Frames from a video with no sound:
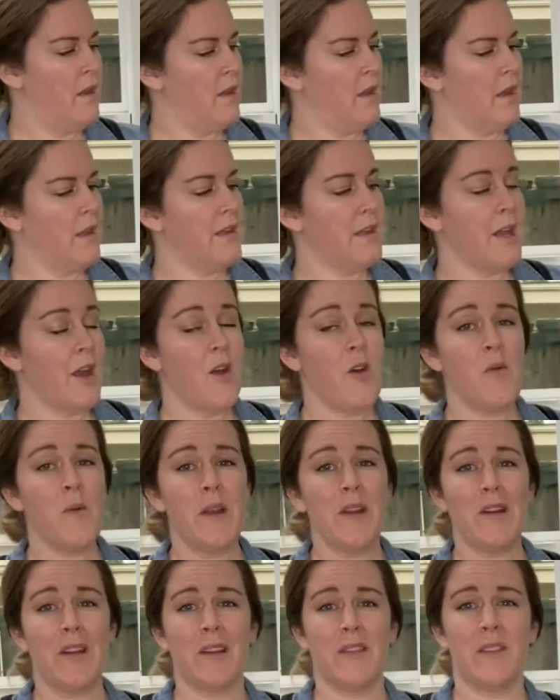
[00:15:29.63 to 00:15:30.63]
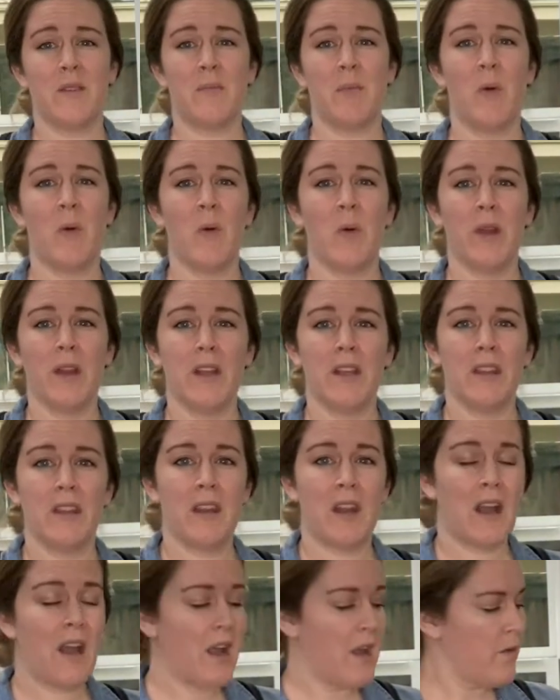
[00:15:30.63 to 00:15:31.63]
And now we are at the point
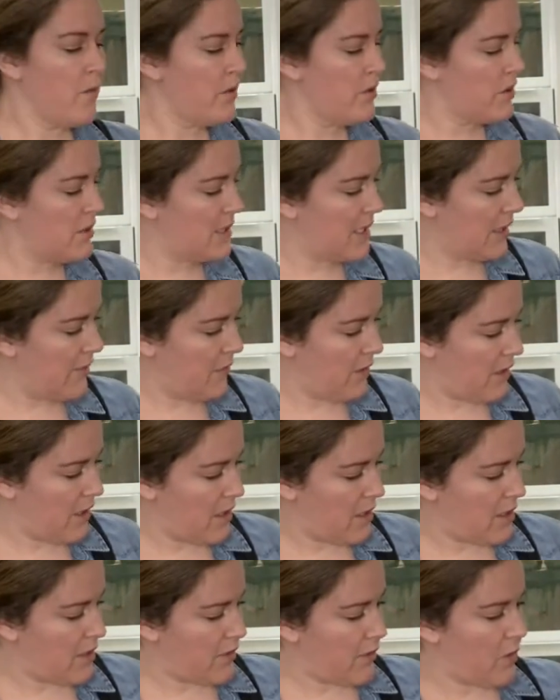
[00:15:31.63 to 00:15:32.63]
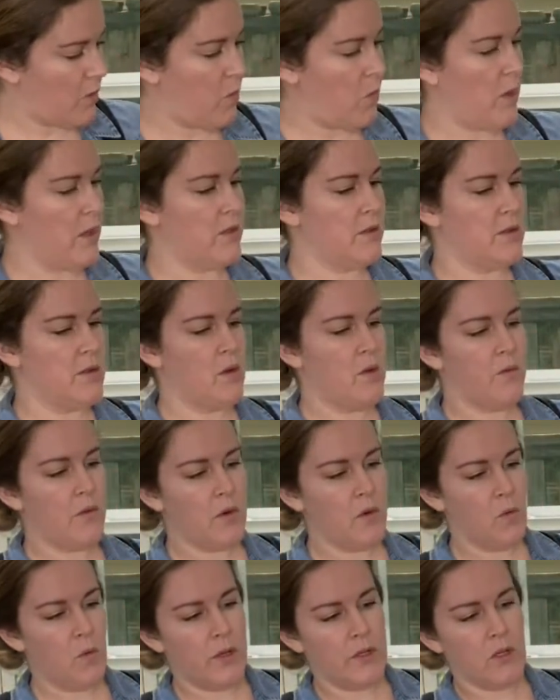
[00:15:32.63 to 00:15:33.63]
that I would just give it another once
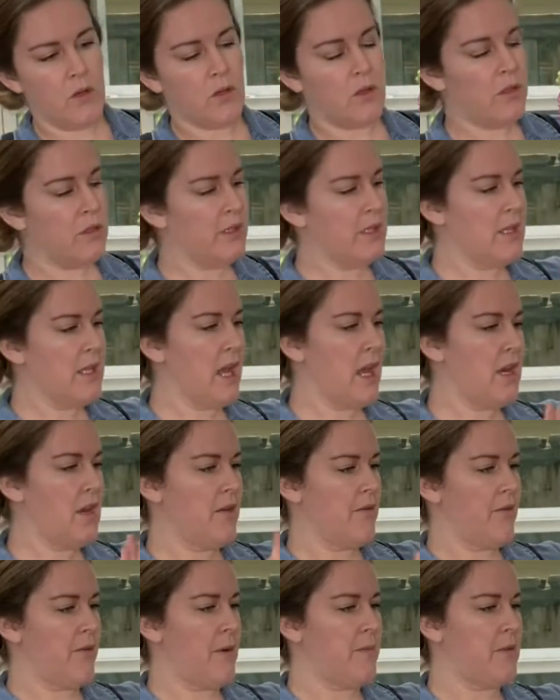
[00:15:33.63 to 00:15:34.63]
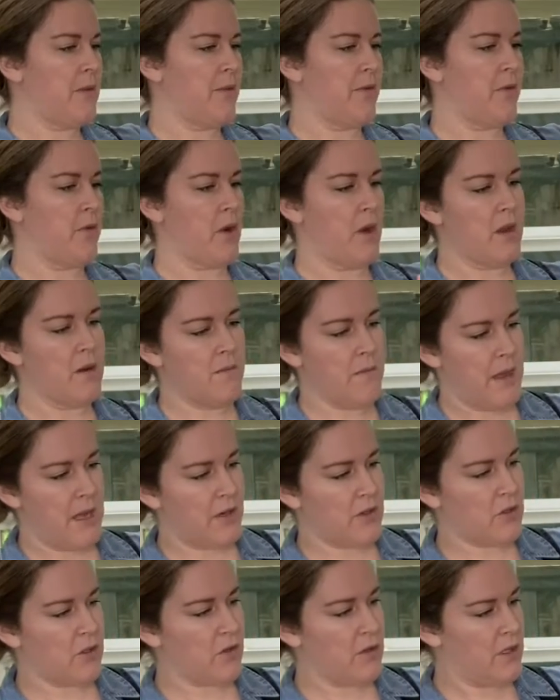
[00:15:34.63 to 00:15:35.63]
over. When you're looking at it from the front, make
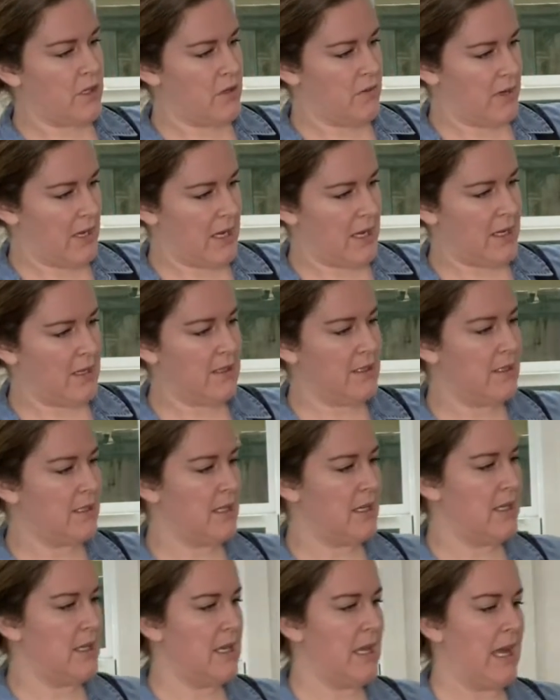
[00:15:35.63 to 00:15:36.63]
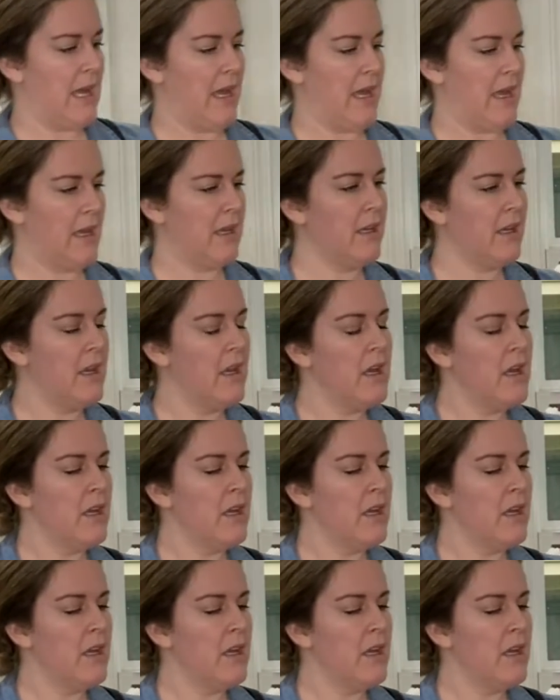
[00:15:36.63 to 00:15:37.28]
sure that you can't see the egg.